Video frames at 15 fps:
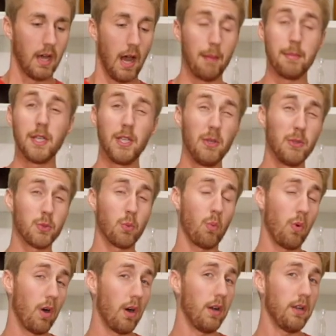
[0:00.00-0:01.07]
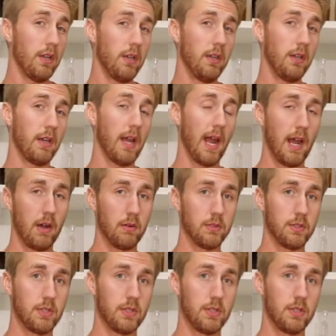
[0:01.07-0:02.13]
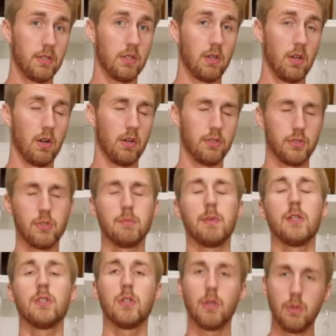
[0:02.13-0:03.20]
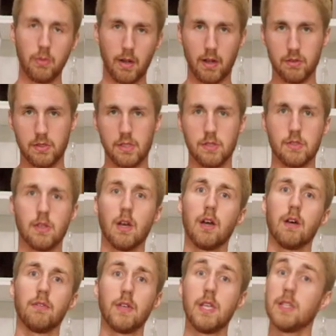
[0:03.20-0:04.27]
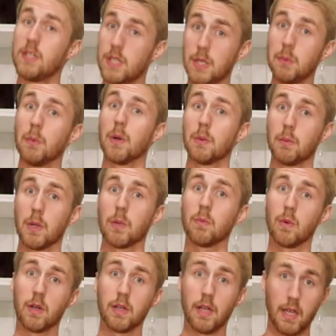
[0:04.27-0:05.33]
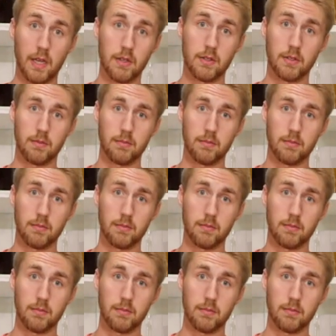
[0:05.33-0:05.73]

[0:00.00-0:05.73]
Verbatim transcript: I'm gonna use one ounce, or excuse me, two ounces of EC1118.